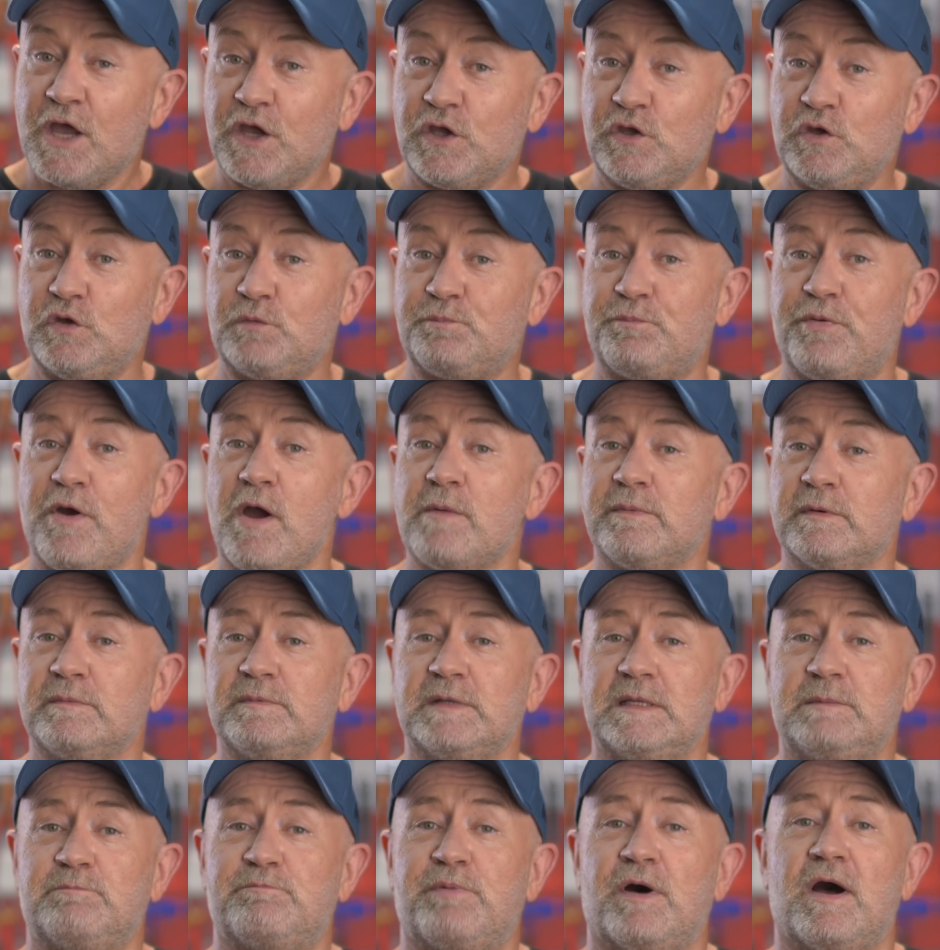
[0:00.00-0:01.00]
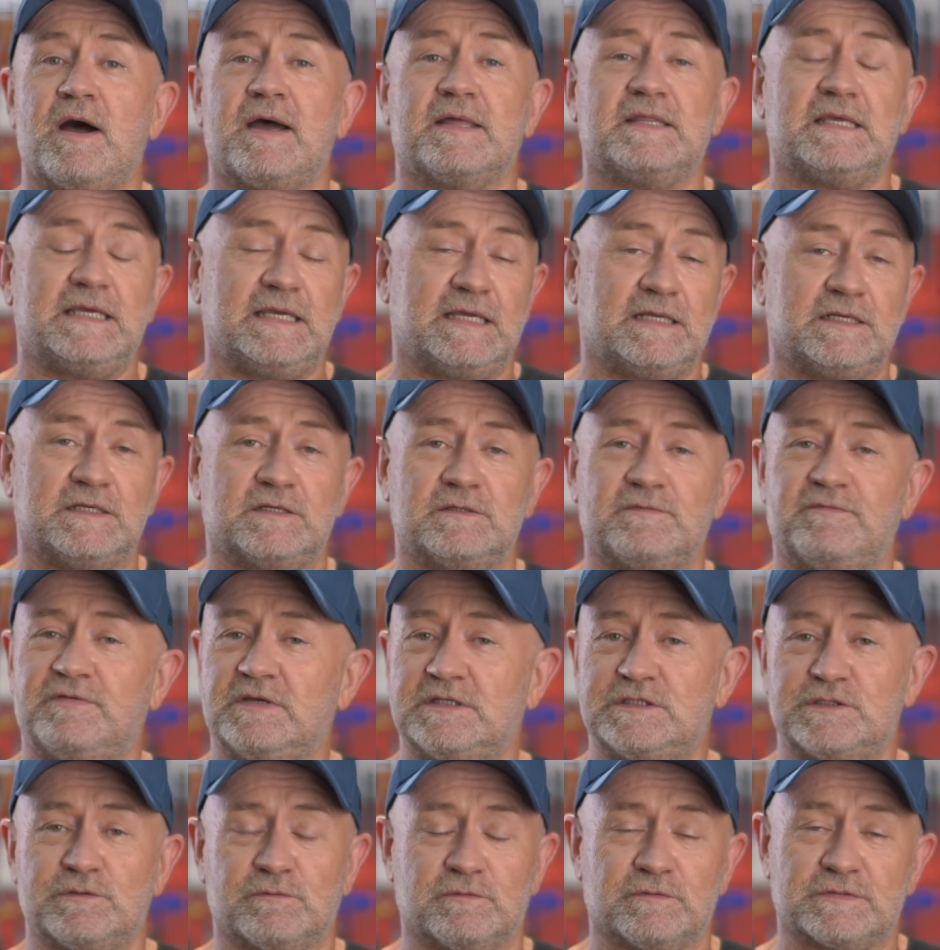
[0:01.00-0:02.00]
You'd probably buy the
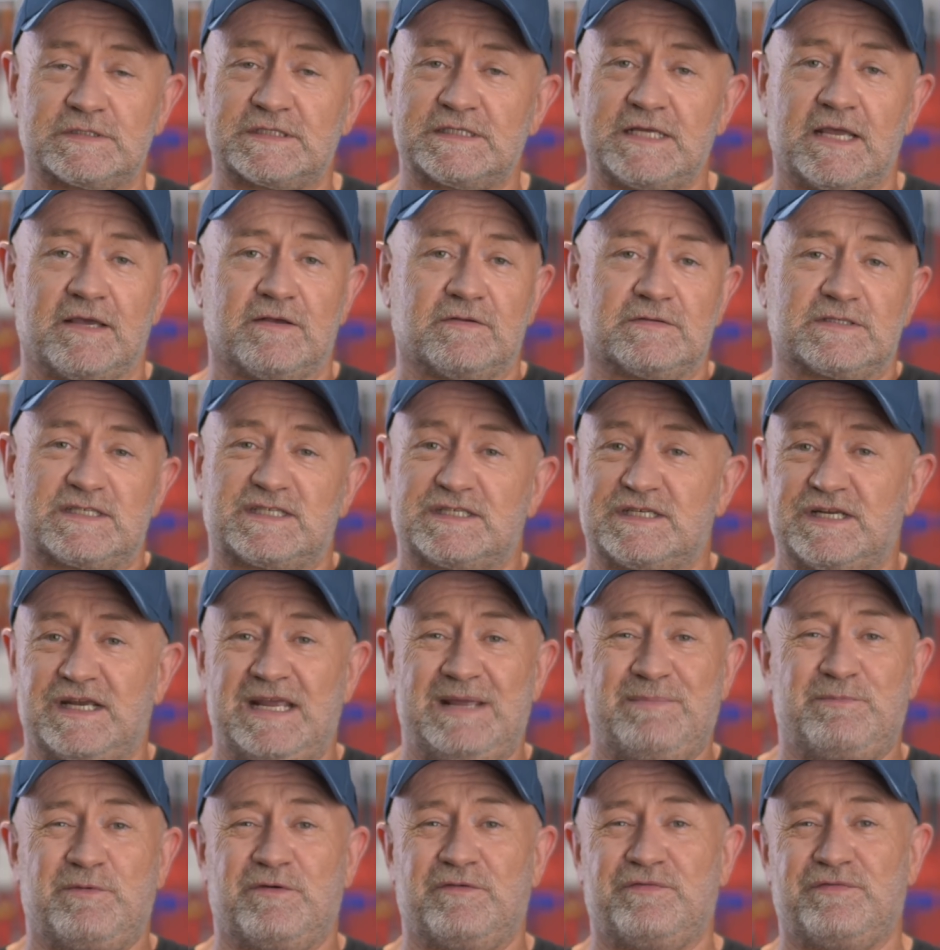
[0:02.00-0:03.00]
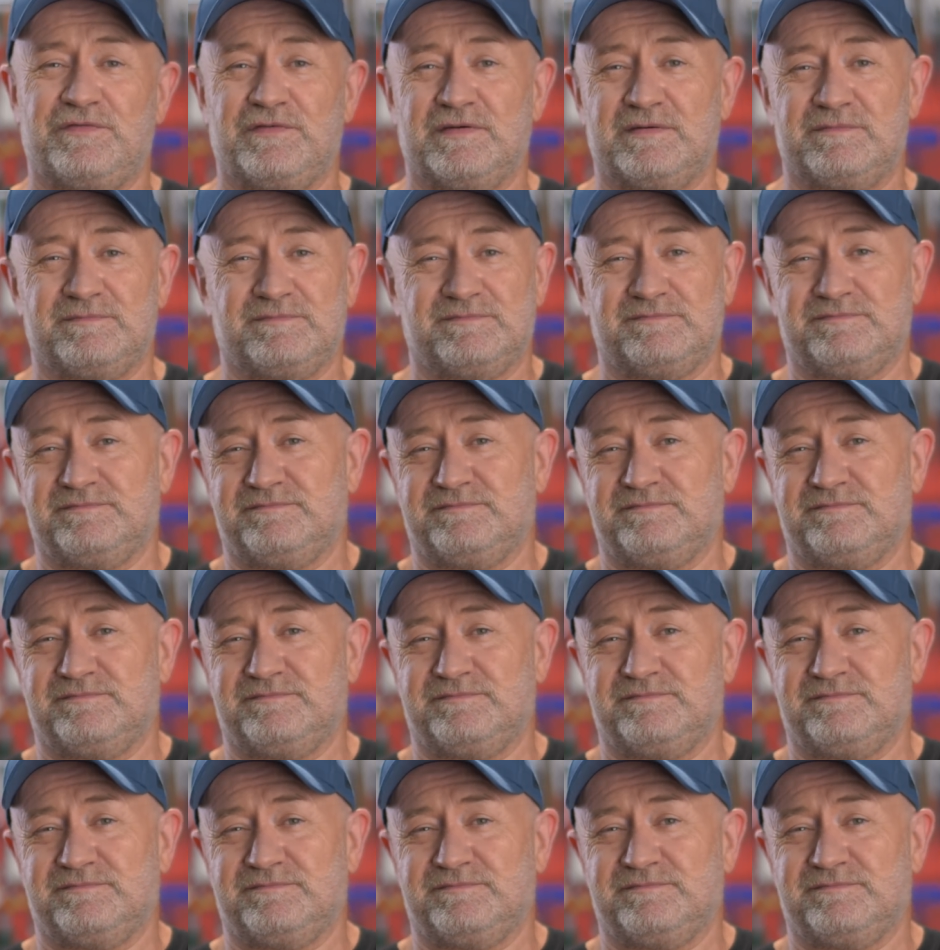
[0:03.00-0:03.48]
individual cells cheaper from,